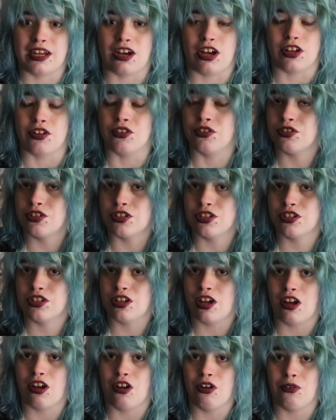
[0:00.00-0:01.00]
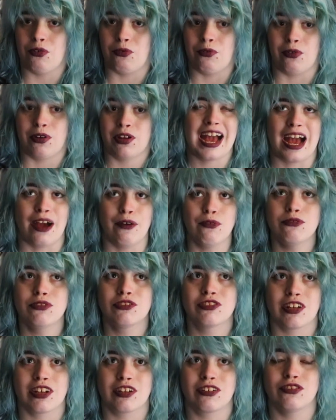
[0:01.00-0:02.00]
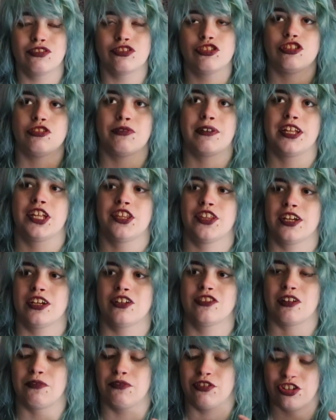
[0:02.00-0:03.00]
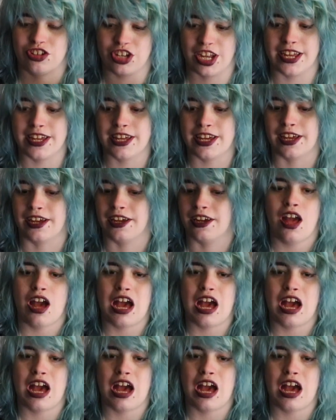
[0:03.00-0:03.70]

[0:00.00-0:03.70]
I couldn't go out. I couldn't do anything because I was shaking.